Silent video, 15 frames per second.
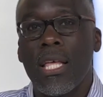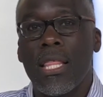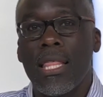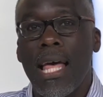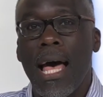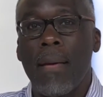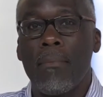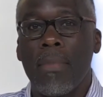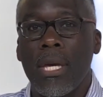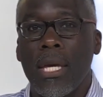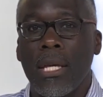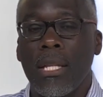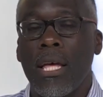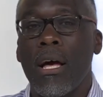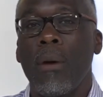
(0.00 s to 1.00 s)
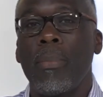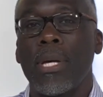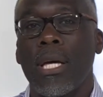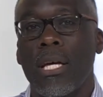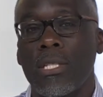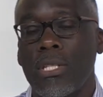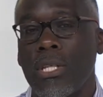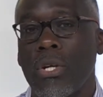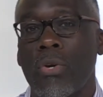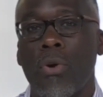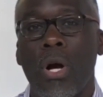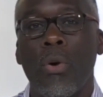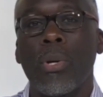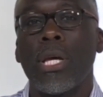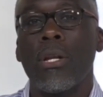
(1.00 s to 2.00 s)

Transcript: that mean helping us to grow